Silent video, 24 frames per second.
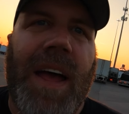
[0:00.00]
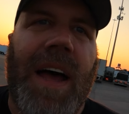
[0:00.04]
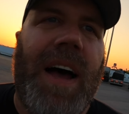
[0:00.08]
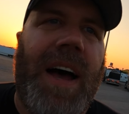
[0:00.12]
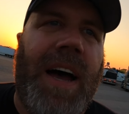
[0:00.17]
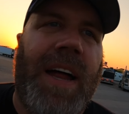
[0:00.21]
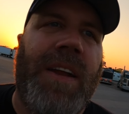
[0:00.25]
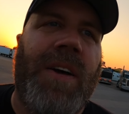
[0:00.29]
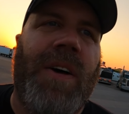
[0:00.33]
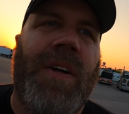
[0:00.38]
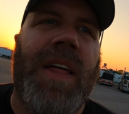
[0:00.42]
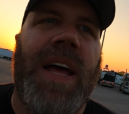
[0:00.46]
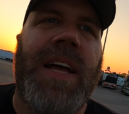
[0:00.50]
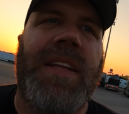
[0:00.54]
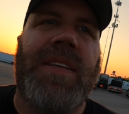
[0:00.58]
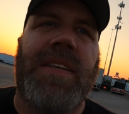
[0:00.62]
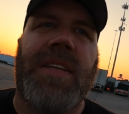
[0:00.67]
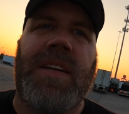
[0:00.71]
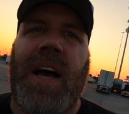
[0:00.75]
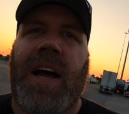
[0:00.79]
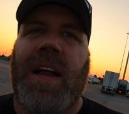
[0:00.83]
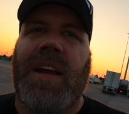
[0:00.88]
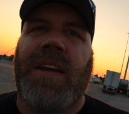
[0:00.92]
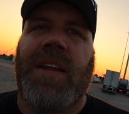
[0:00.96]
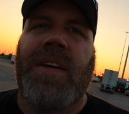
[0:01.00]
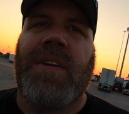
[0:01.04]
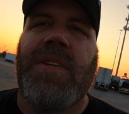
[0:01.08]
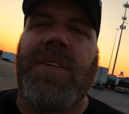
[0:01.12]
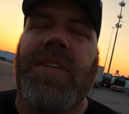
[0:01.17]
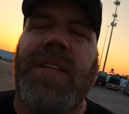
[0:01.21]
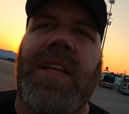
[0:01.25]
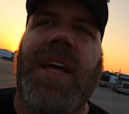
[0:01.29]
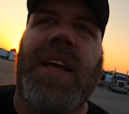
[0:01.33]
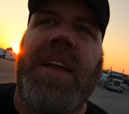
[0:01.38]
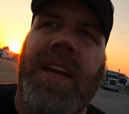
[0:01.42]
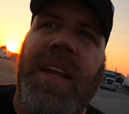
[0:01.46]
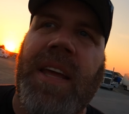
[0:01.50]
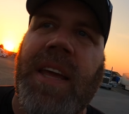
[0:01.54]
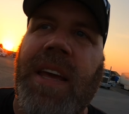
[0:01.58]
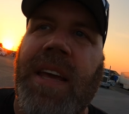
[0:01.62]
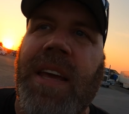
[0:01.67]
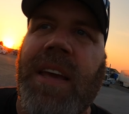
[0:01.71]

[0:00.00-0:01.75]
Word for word: I know that's not news to any